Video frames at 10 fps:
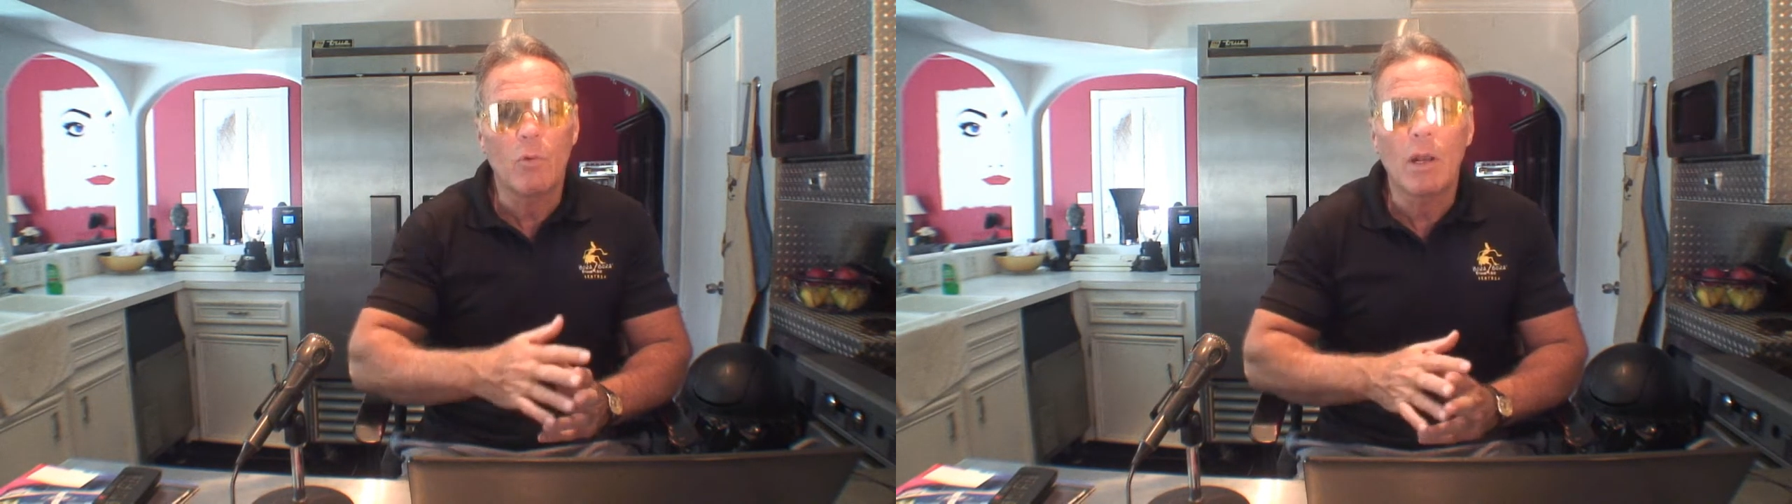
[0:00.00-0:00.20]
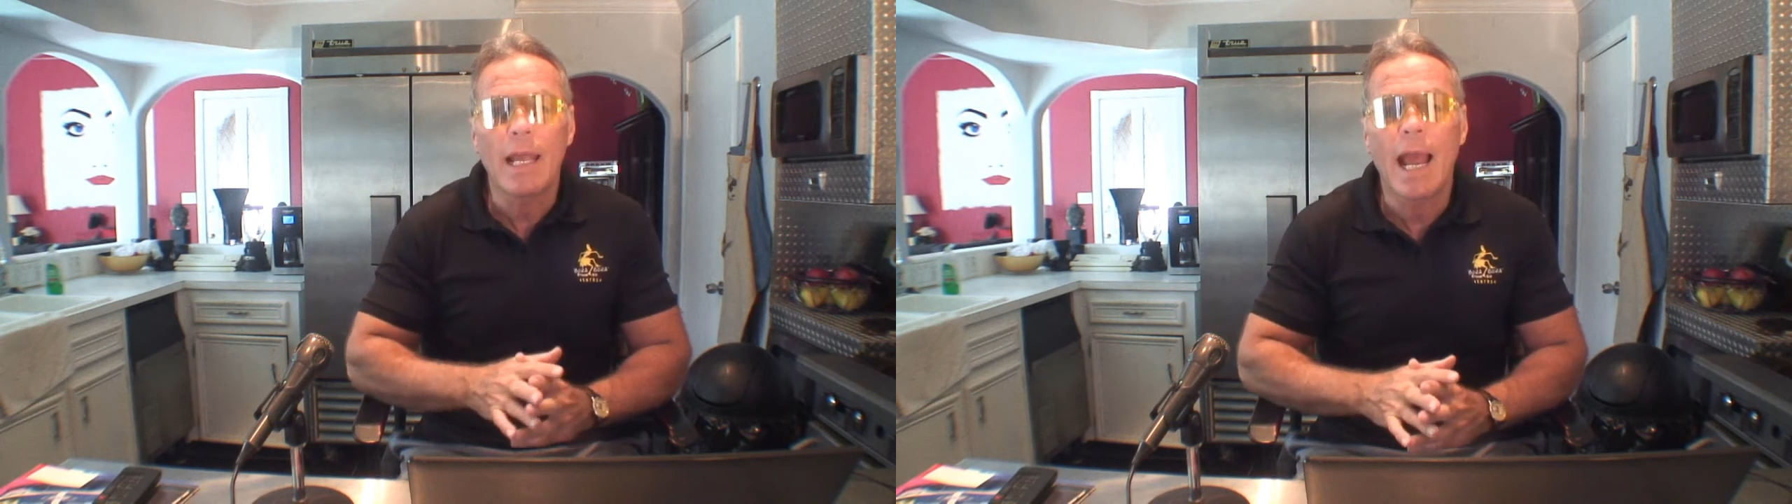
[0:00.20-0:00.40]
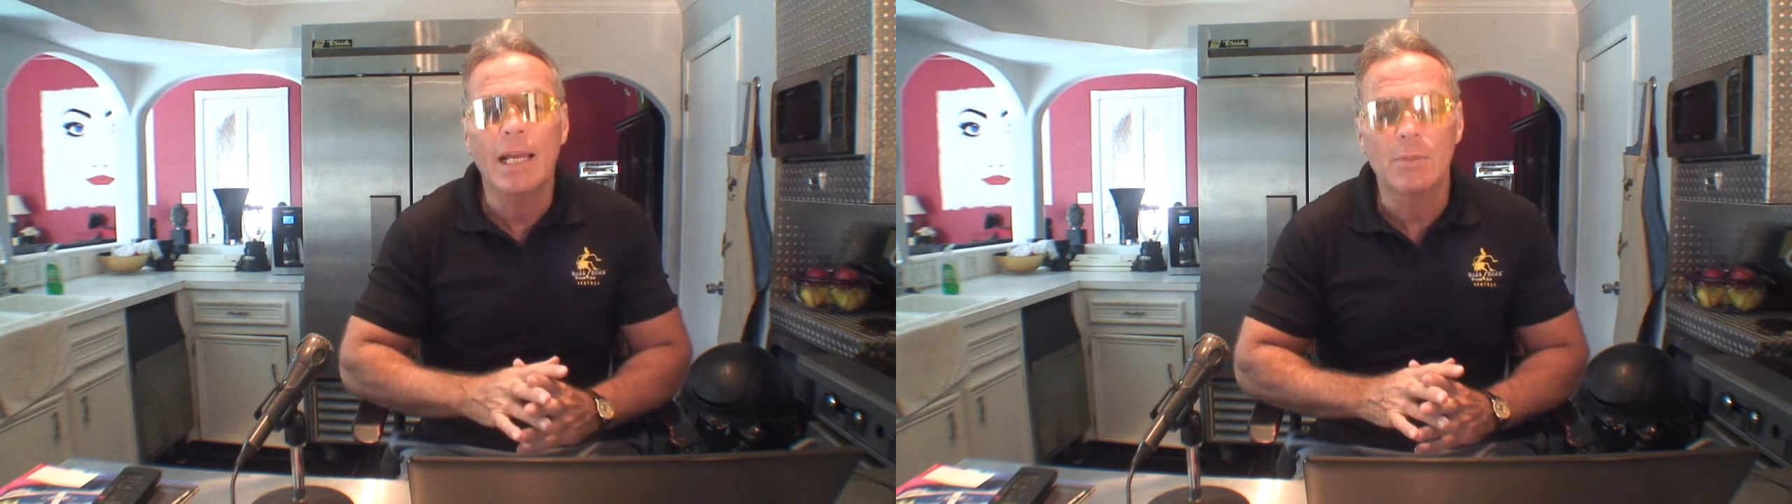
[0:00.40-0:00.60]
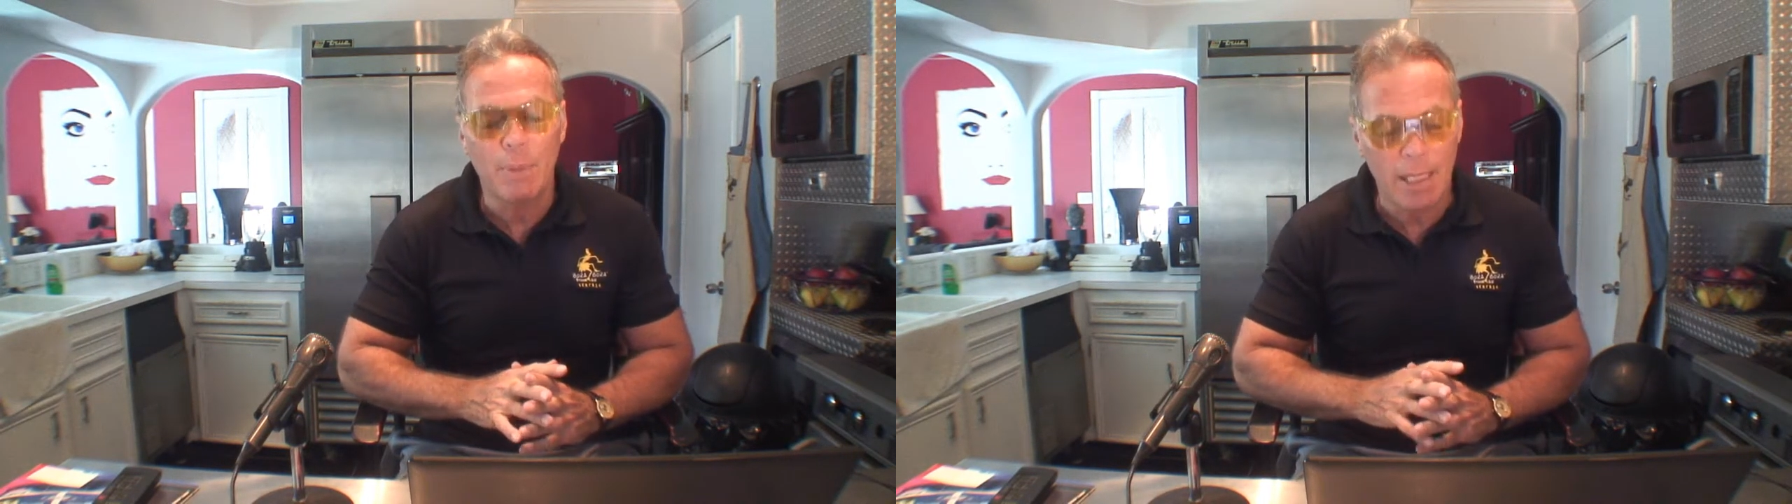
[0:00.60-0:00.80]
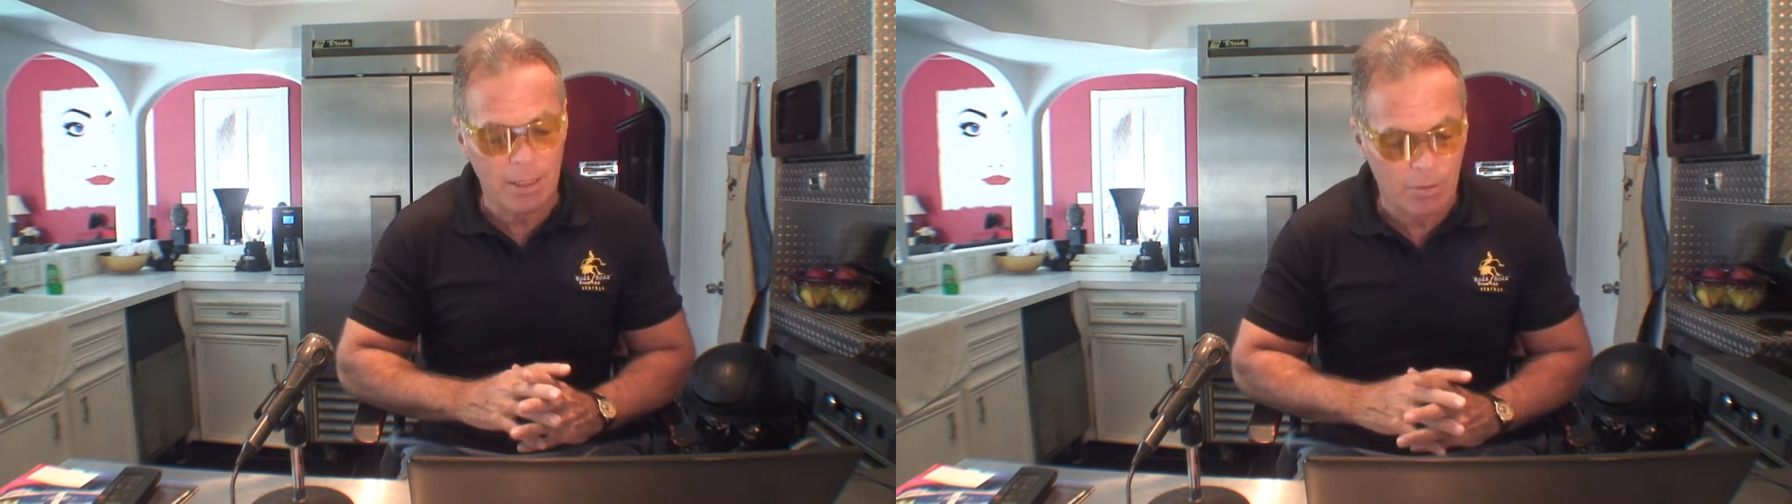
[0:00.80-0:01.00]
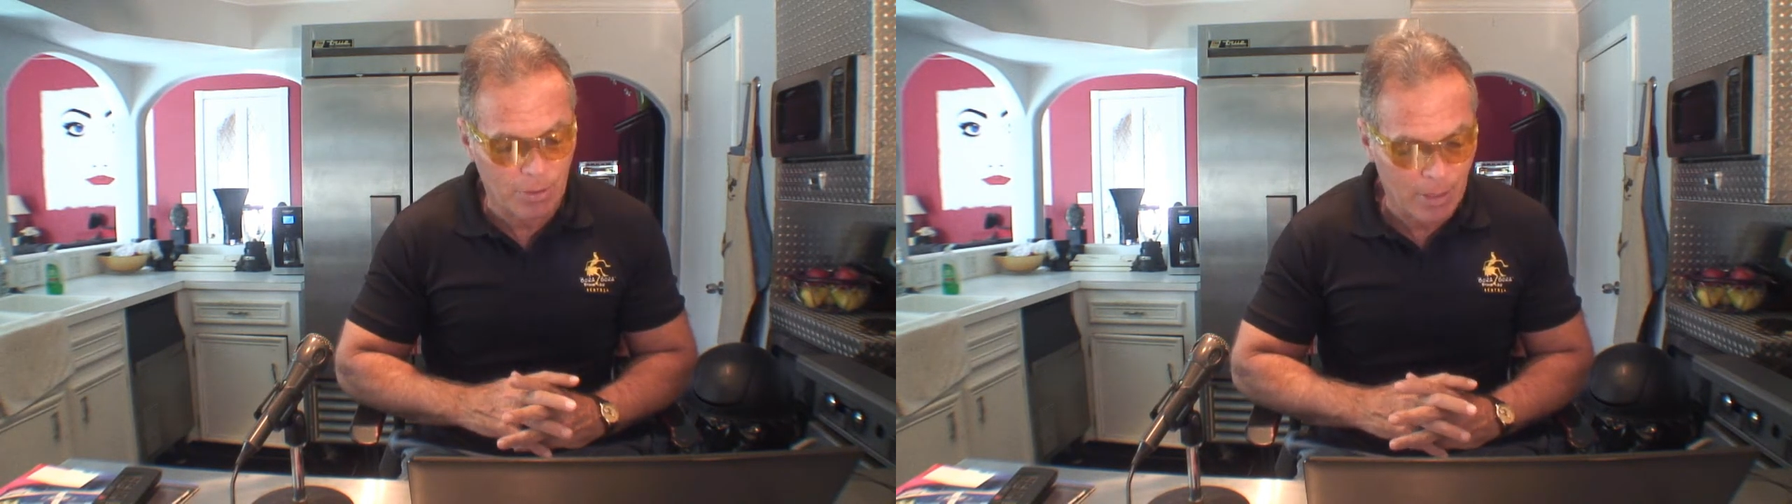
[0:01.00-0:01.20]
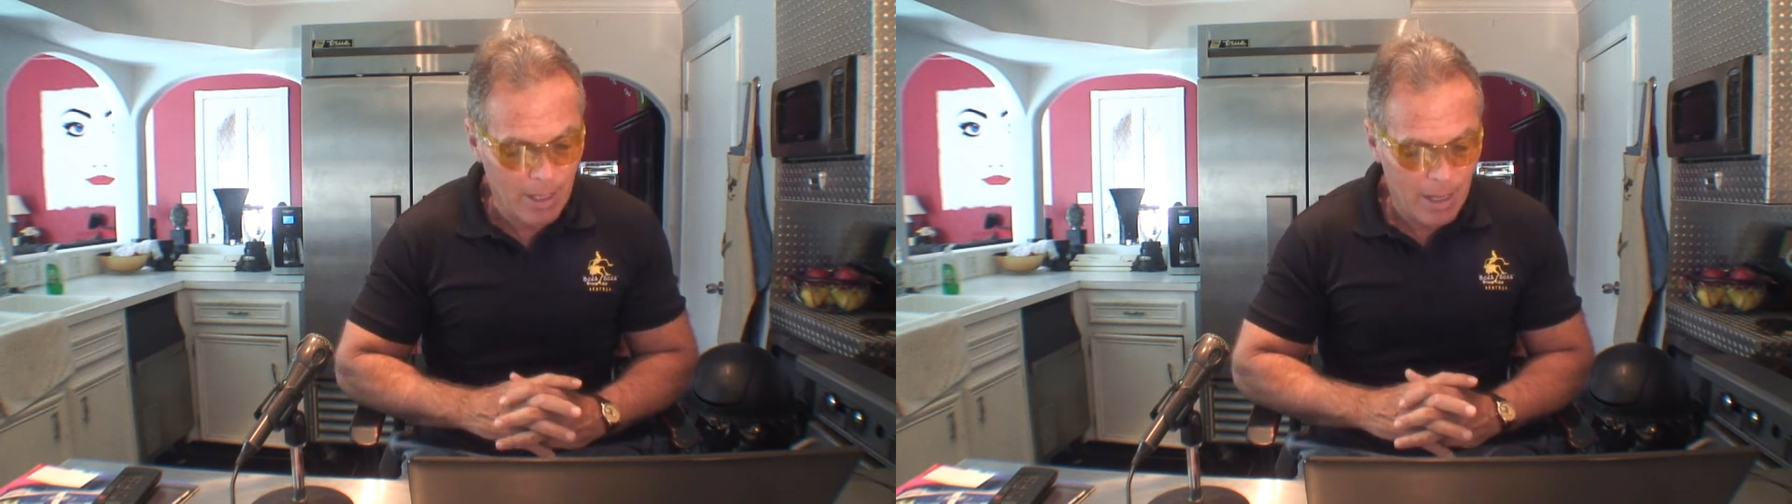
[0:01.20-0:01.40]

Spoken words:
really high speeds.